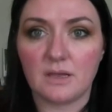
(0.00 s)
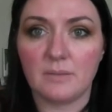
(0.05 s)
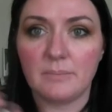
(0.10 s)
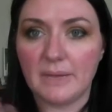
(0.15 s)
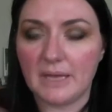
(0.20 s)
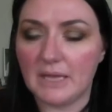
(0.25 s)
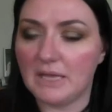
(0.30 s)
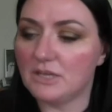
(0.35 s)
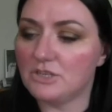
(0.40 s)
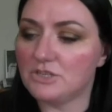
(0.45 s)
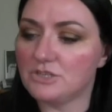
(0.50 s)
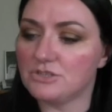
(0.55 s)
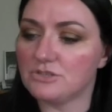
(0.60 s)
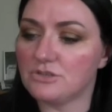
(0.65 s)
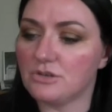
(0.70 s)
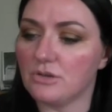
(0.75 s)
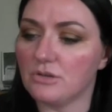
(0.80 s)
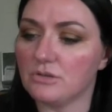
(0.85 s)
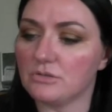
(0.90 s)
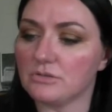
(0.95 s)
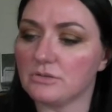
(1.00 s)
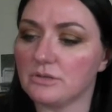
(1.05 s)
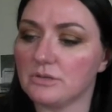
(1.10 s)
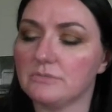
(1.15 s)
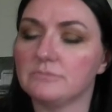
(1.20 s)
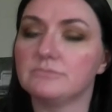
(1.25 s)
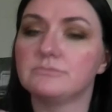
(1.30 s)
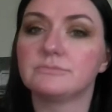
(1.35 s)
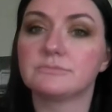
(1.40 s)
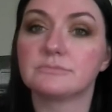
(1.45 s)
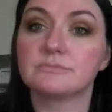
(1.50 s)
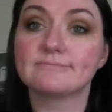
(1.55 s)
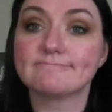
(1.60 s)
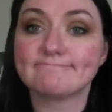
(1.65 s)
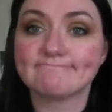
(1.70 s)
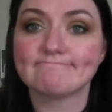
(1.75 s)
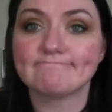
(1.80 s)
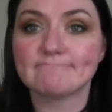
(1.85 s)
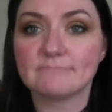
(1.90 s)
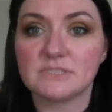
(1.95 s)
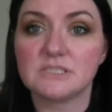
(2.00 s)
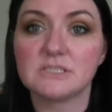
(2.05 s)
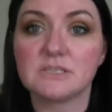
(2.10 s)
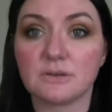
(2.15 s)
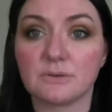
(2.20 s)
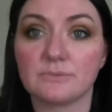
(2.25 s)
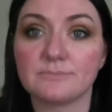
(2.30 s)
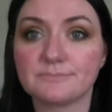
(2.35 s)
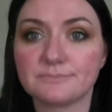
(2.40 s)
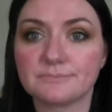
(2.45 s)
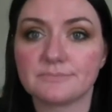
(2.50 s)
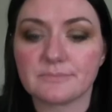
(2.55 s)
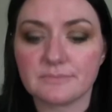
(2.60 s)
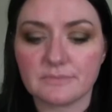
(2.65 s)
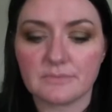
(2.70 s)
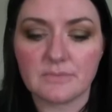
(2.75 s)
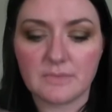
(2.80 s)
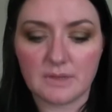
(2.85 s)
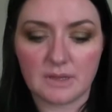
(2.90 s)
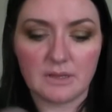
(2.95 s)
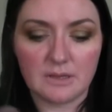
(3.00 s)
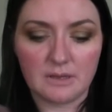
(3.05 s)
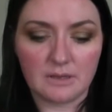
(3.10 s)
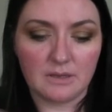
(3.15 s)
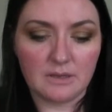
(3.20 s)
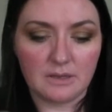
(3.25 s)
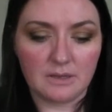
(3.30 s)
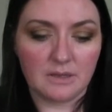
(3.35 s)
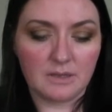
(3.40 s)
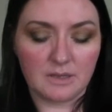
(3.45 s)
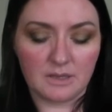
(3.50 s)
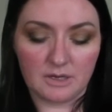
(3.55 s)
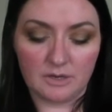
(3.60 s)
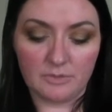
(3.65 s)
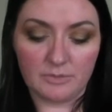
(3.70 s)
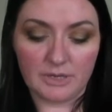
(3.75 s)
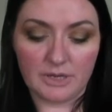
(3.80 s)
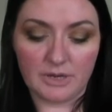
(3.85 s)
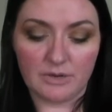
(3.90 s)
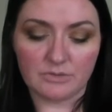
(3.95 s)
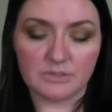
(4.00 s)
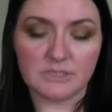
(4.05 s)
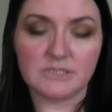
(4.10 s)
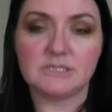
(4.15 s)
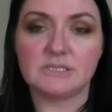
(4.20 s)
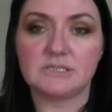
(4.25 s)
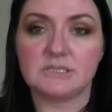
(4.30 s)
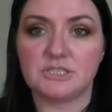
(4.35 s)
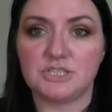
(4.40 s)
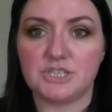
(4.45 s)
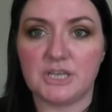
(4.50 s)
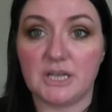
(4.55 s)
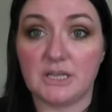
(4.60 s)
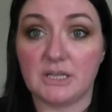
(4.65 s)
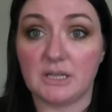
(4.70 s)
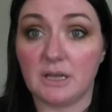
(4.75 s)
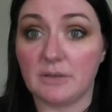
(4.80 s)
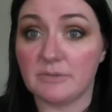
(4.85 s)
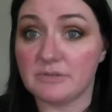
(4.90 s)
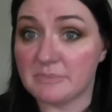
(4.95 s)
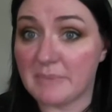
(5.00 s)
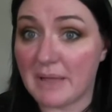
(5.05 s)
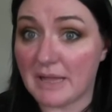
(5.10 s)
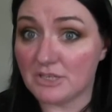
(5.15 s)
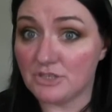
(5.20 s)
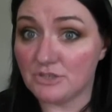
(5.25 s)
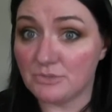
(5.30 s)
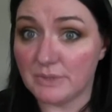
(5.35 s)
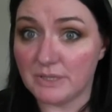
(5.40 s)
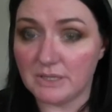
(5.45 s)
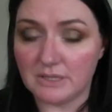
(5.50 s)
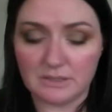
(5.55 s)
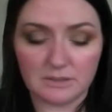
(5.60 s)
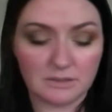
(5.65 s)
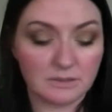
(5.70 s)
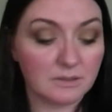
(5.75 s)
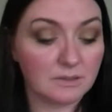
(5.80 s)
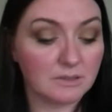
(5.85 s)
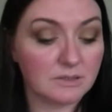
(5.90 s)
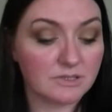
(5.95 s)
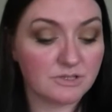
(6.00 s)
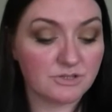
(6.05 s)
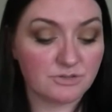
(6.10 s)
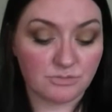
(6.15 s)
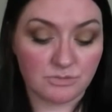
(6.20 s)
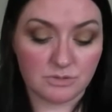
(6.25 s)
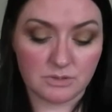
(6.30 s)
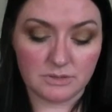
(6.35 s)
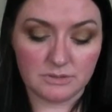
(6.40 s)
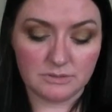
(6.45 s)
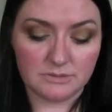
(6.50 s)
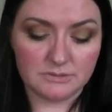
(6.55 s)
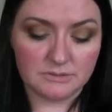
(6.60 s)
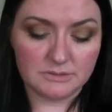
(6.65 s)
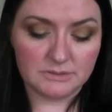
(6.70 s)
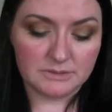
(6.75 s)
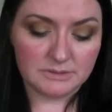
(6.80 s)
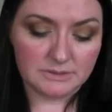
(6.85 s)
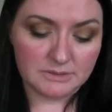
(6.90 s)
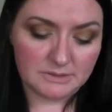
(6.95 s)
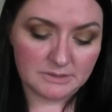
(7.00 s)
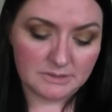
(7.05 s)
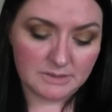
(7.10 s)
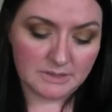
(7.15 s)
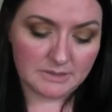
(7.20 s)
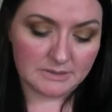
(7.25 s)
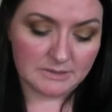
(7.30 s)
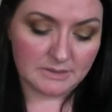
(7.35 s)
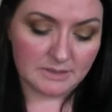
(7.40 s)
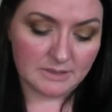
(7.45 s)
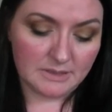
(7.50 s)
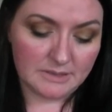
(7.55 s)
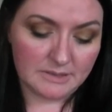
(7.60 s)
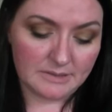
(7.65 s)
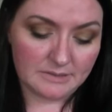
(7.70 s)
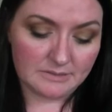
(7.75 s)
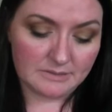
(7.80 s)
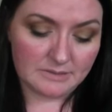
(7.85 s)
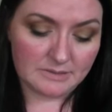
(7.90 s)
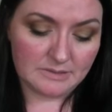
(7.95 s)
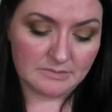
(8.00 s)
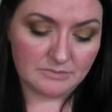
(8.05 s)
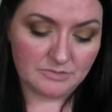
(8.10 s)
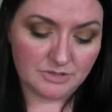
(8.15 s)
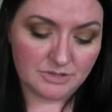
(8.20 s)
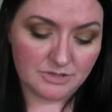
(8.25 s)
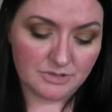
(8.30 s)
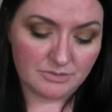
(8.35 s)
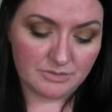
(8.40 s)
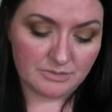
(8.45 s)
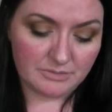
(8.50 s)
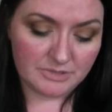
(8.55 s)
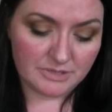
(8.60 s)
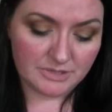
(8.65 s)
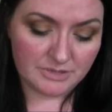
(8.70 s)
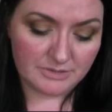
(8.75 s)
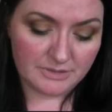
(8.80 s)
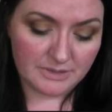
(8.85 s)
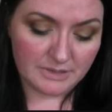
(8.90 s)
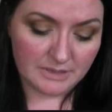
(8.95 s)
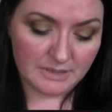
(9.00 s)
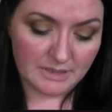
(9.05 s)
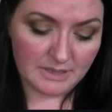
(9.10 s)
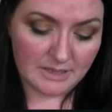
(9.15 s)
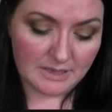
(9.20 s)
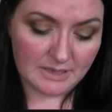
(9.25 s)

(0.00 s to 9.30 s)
Beige tendre. So here we go. This is the shade that I was matched with in the store, and the guy seemed to know what he was doing.